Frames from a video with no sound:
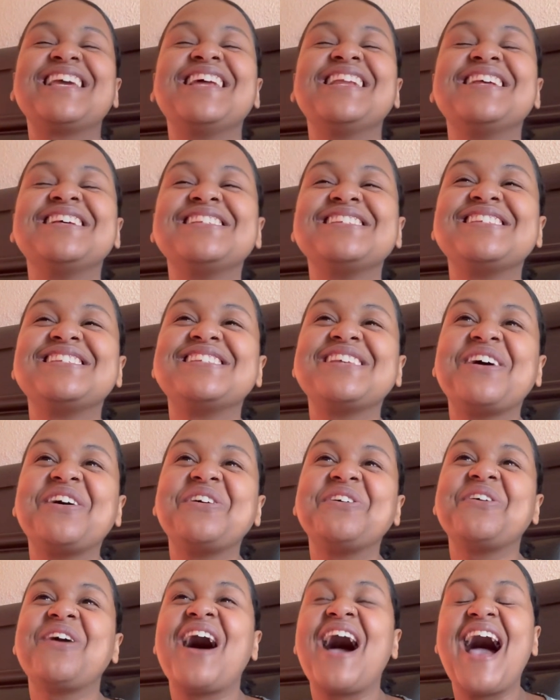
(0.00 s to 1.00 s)
is
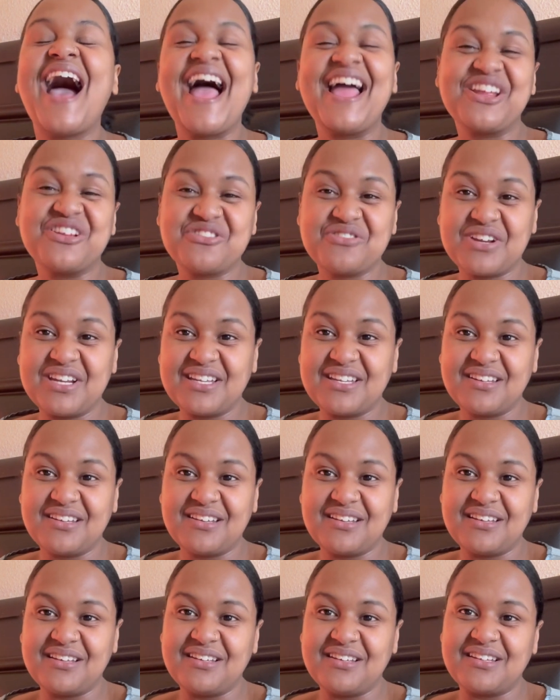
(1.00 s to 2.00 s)
so
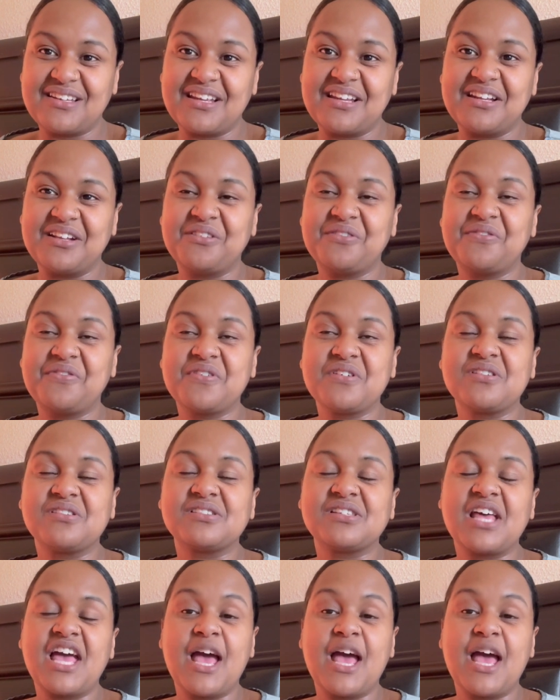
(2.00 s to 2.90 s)
hydrated and it feels